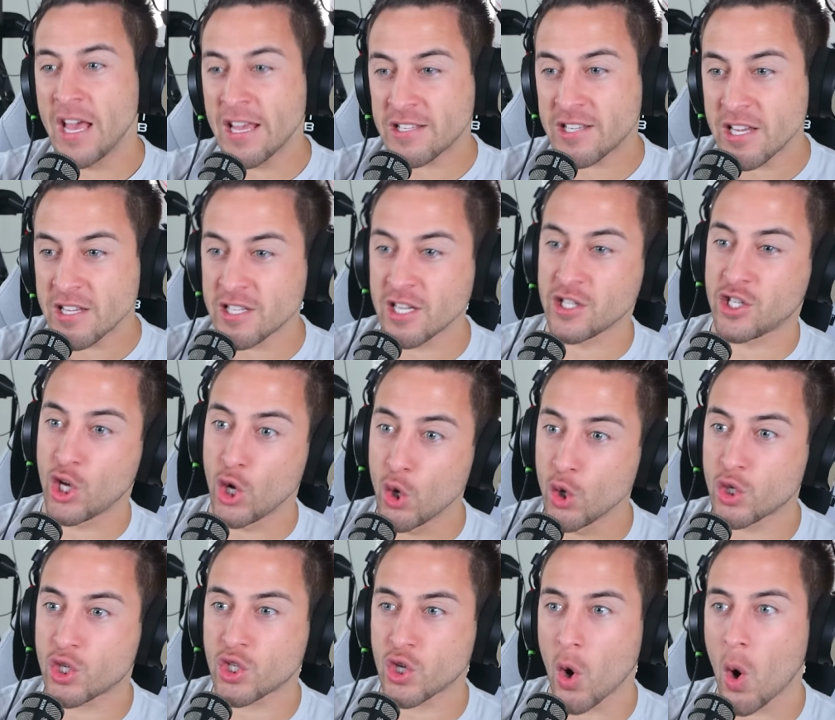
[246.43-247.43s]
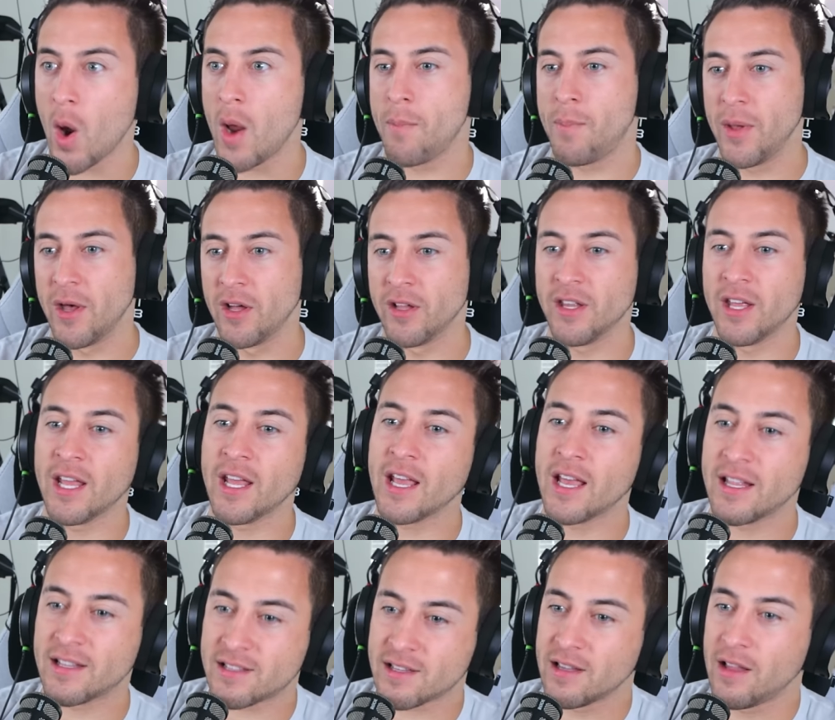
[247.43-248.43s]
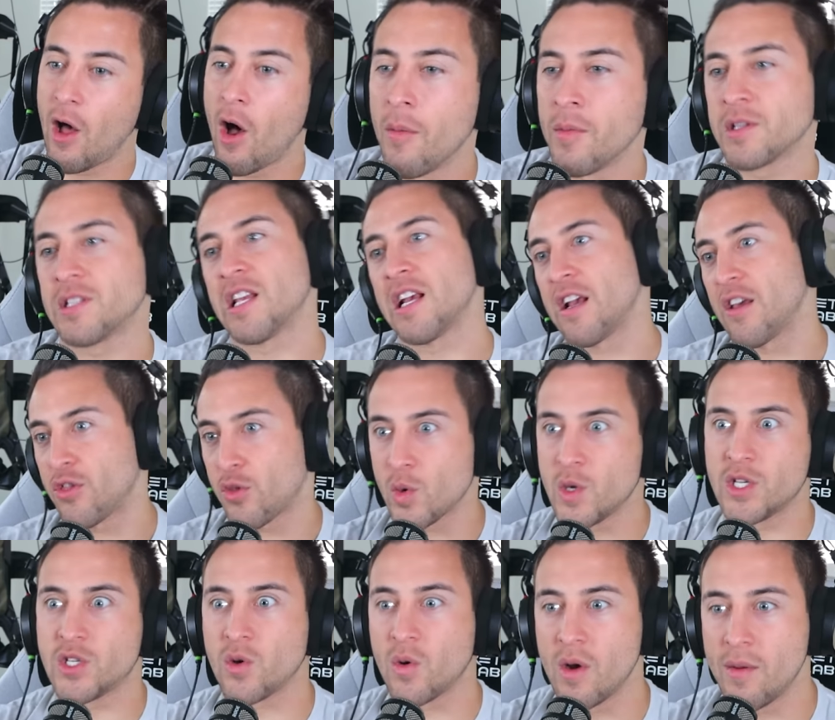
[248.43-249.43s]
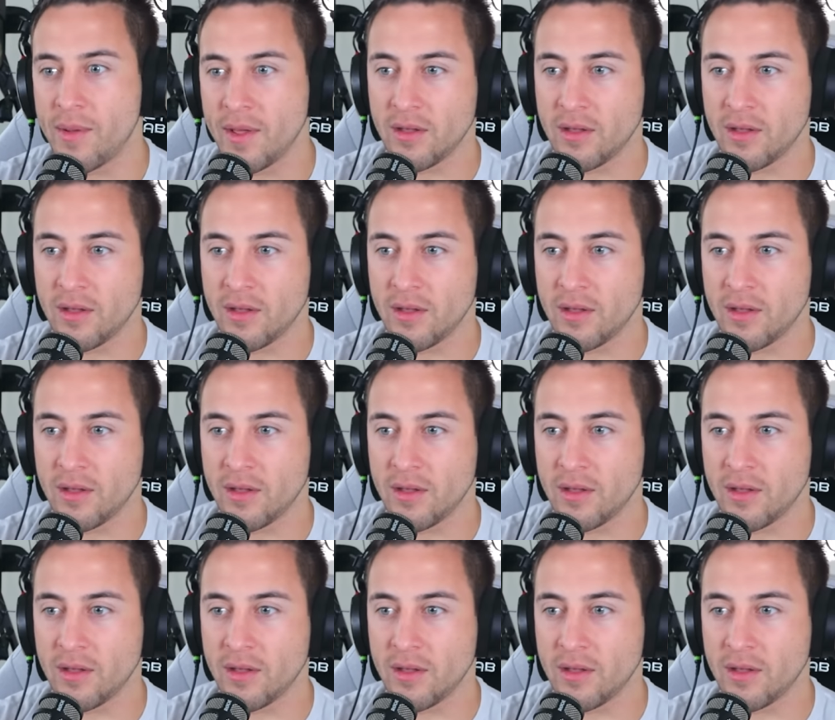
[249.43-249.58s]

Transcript: This is a two-story building. It's almost like a three-story